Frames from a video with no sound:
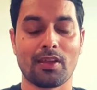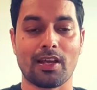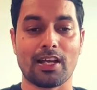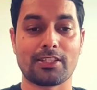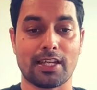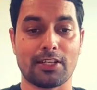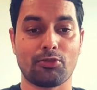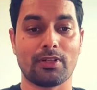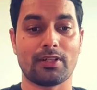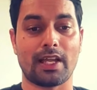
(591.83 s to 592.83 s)
a
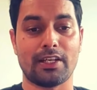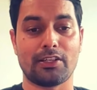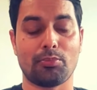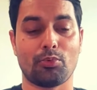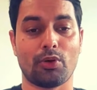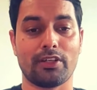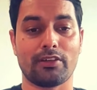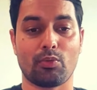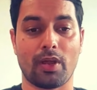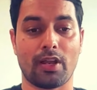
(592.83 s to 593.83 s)
central entry point
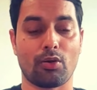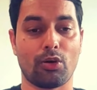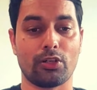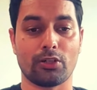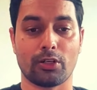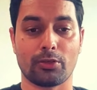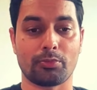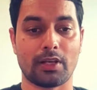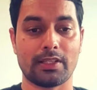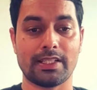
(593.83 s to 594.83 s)
where all your
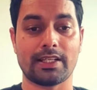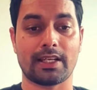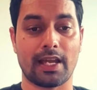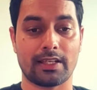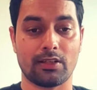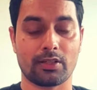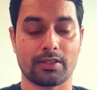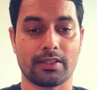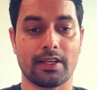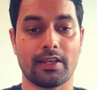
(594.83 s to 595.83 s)
data catalogs
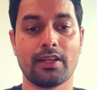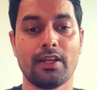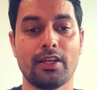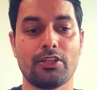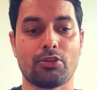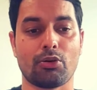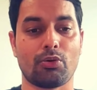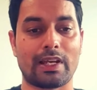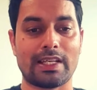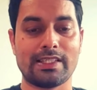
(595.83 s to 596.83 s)
are there.
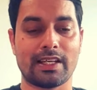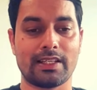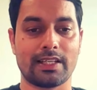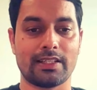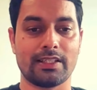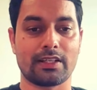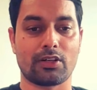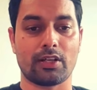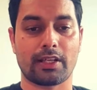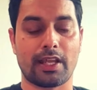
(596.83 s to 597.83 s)
So inside that data
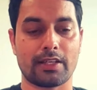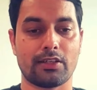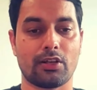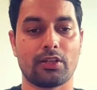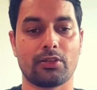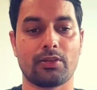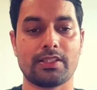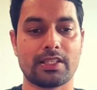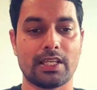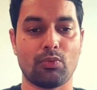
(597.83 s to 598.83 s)
catalog, you can
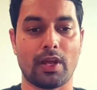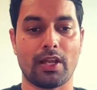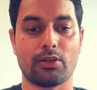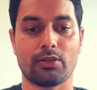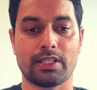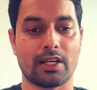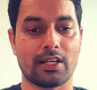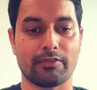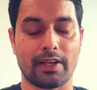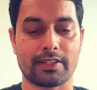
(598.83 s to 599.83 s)
see where your data
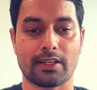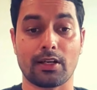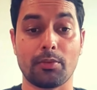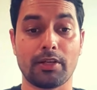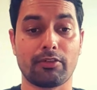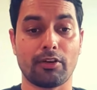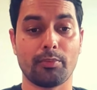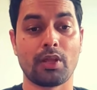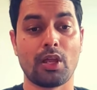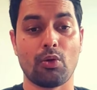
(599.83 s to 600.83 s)
artifacts are coming
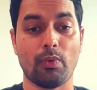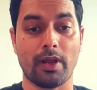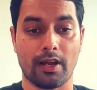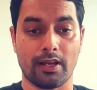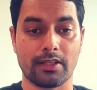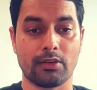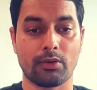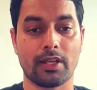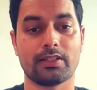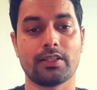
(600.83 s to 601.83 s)
from, where are they
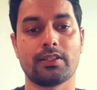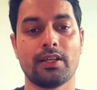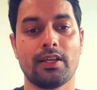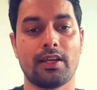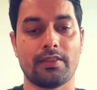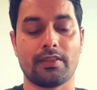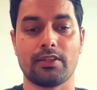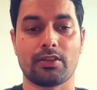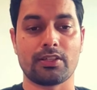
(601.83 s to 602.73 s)
located. And then you can